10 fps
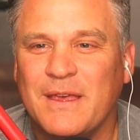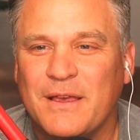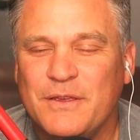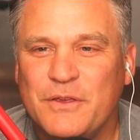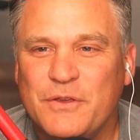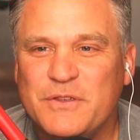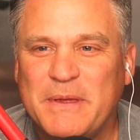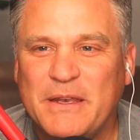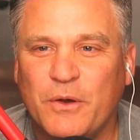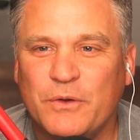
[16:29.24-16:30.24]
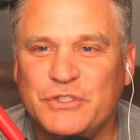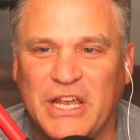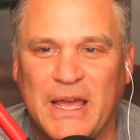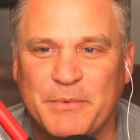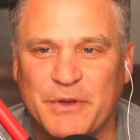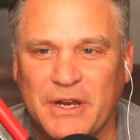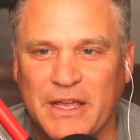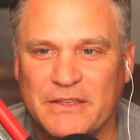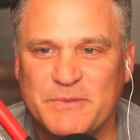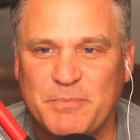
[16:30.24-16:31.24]
You spend a whole chapter
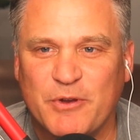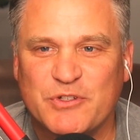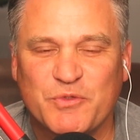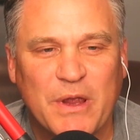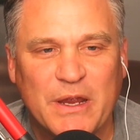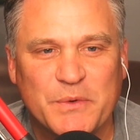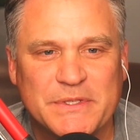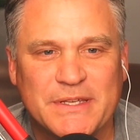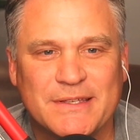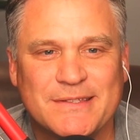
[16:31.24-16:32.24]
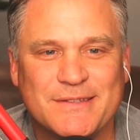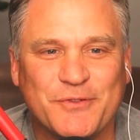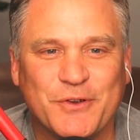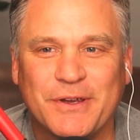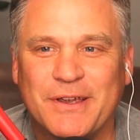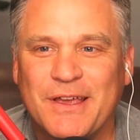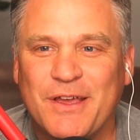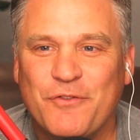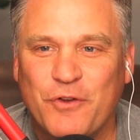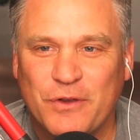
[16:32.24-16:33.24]
on spiritual requisites for
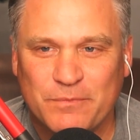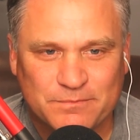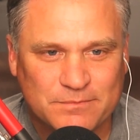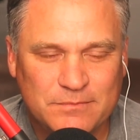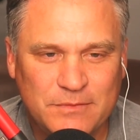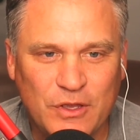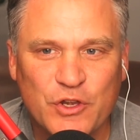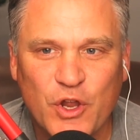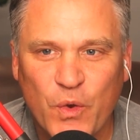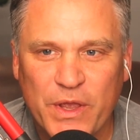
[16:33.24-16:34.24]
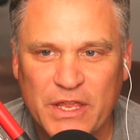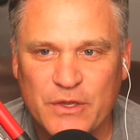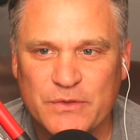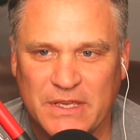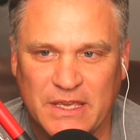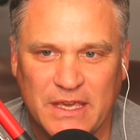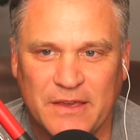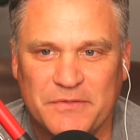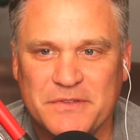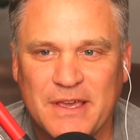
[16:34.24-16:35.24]
knowing and using
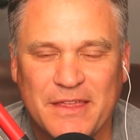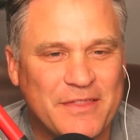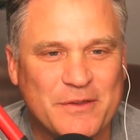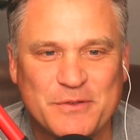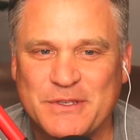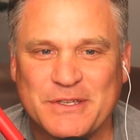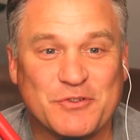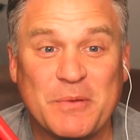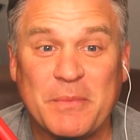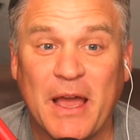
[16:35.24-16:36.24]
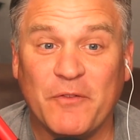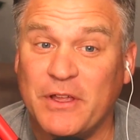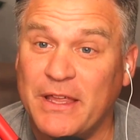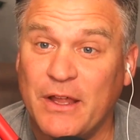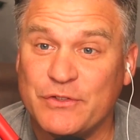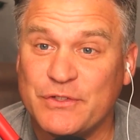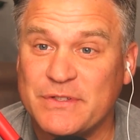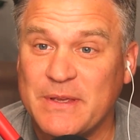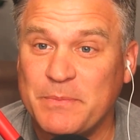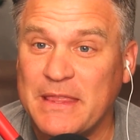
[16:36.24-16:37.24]
gifts. I thought this was extremely helpful, and also
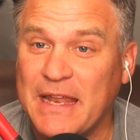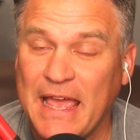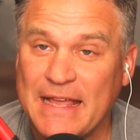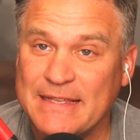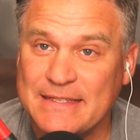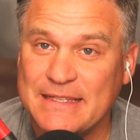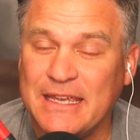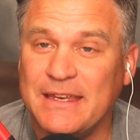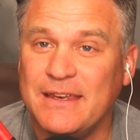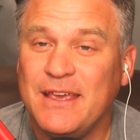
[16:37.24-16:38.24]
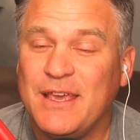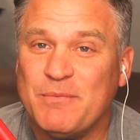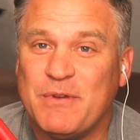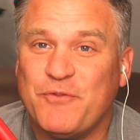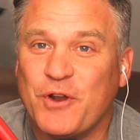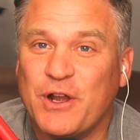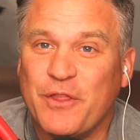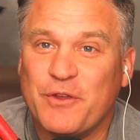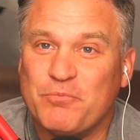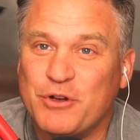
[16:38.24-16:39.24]
something that I hadn't seen before in
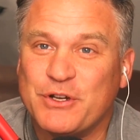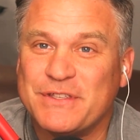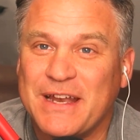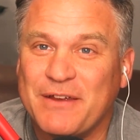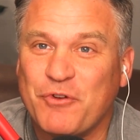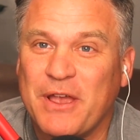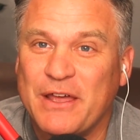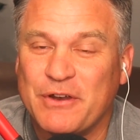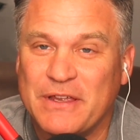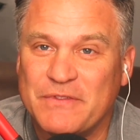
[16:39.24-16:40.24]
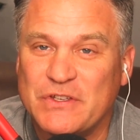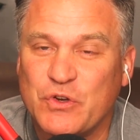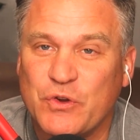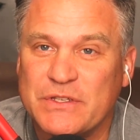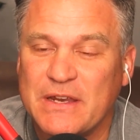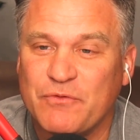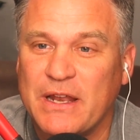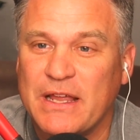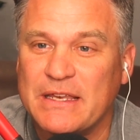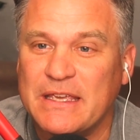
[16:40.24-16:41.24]
other books that I've read or inventories that I've read
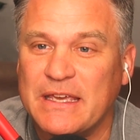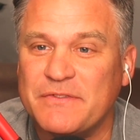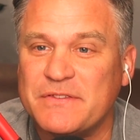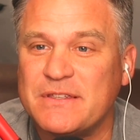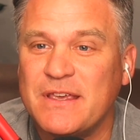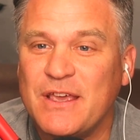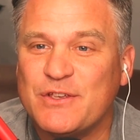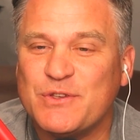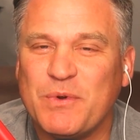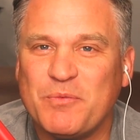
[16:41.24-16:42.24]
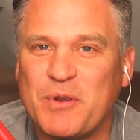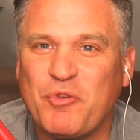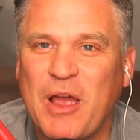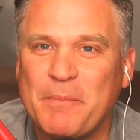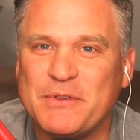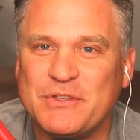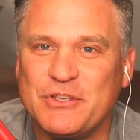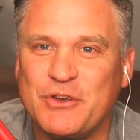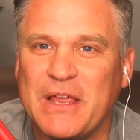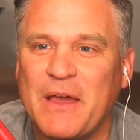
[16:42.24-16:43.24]
on gifts. So what prompted
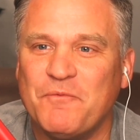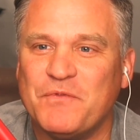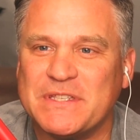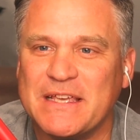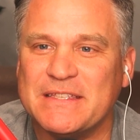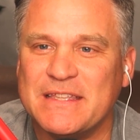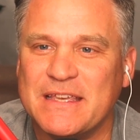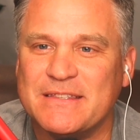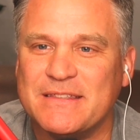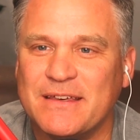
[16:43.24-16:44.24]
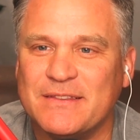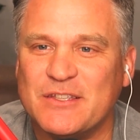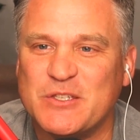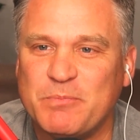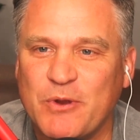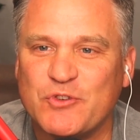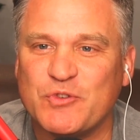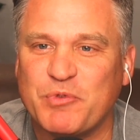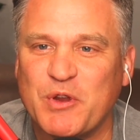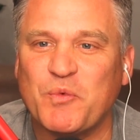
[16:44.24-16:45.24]
you to emphasize this, the spiritual
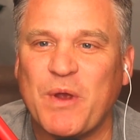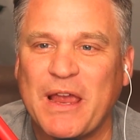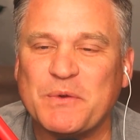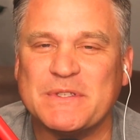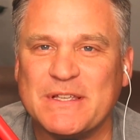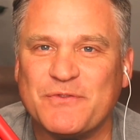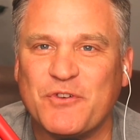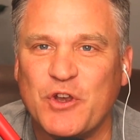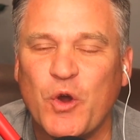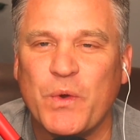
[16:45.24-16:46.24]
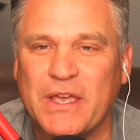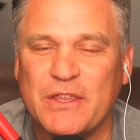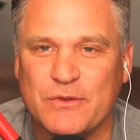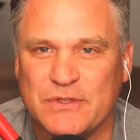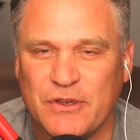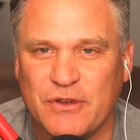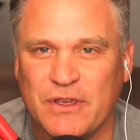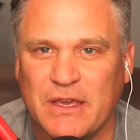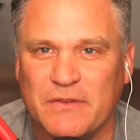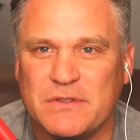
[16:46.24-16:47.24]
prerequisites for knowing and using your
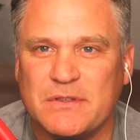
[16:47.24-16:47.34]
gifts?